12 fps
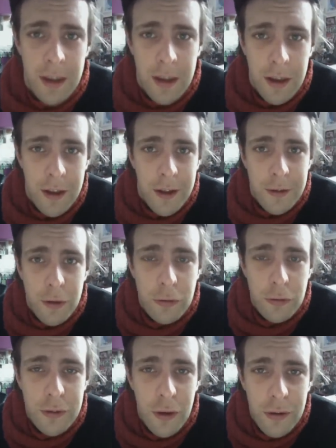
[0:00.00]
doctor,
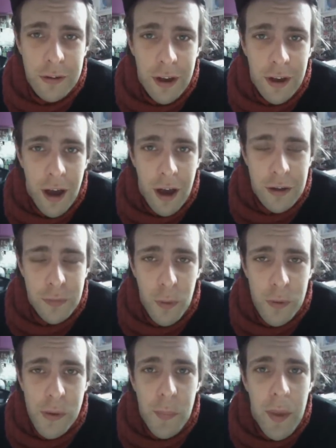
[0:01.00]
doctor, I swallowed a
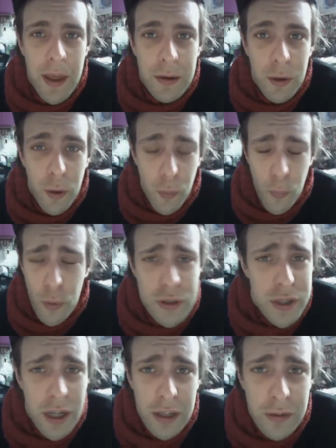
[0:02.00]
pen. What shall I
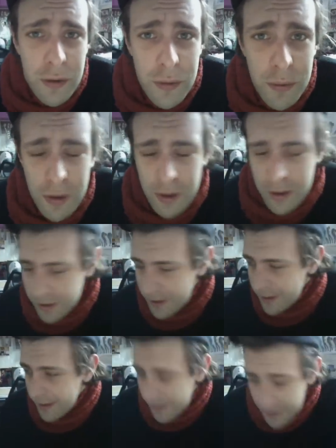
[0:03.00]
do?
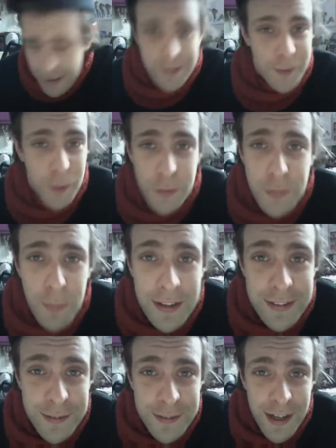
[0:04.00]
Use a pencil till I
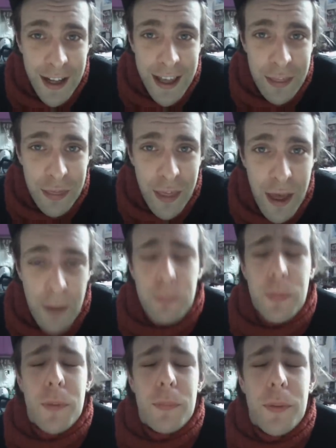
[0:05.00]
get there. Boom,
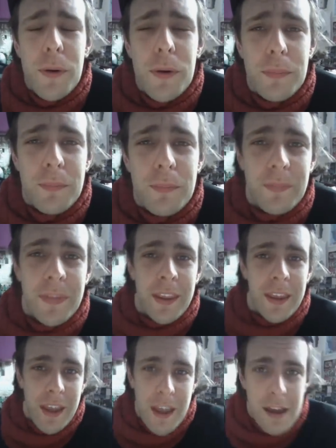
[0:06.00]
boom.
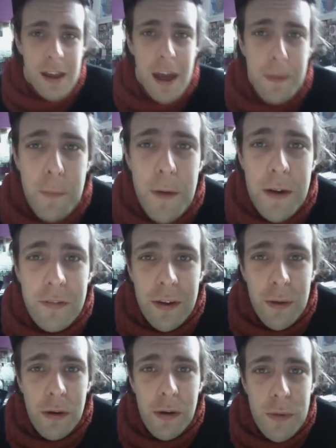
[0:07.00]
Happy birthday, Laura.
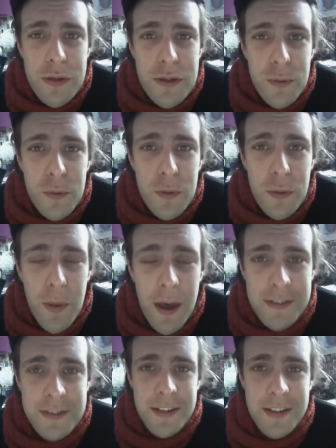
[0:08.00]
Wishing you all the best.
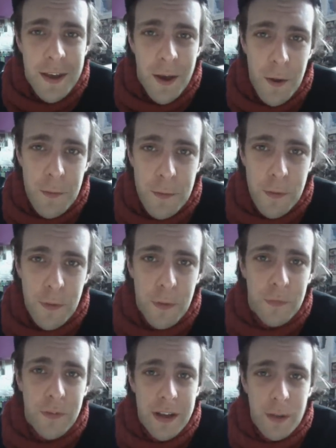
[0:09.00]
Hope you're feeling
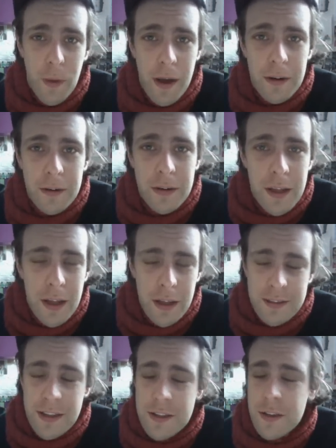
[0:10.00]
well. Sending you
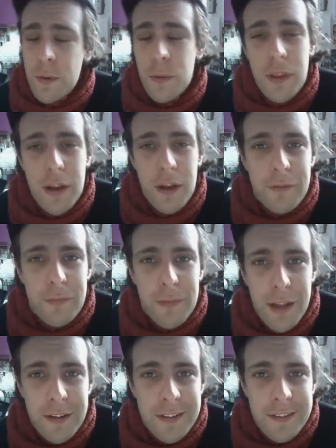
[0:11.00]
all the love from London.
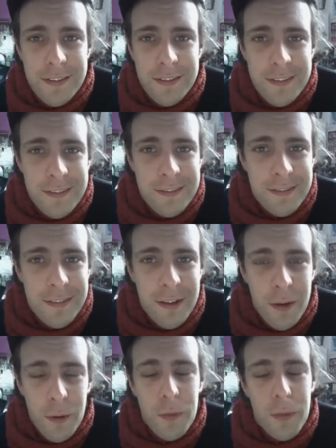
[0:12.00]
All the
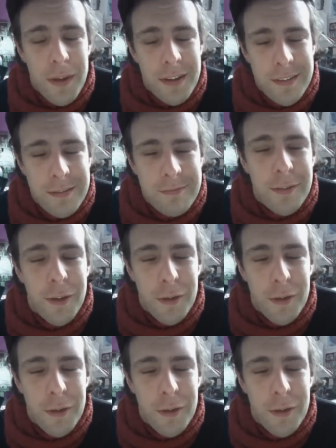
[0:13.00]
best. Lots of love.